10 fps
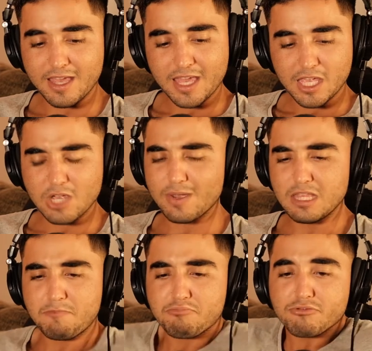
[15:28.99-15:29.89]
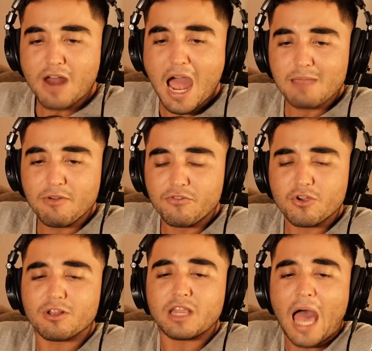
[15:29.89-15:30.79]
You're in the prime of your
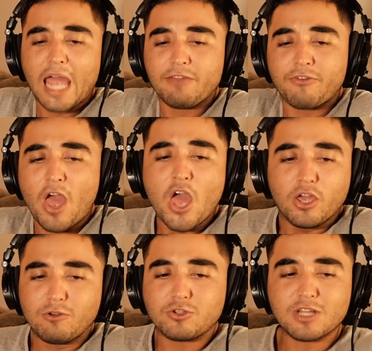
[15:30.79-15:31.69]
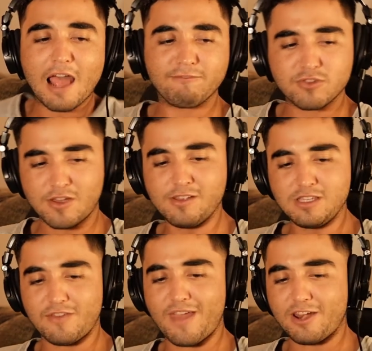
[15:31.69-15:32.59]
life. You should have tons
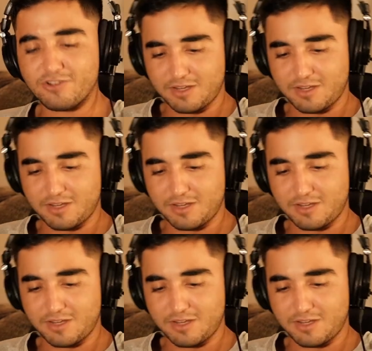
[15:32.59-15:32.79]
of energy.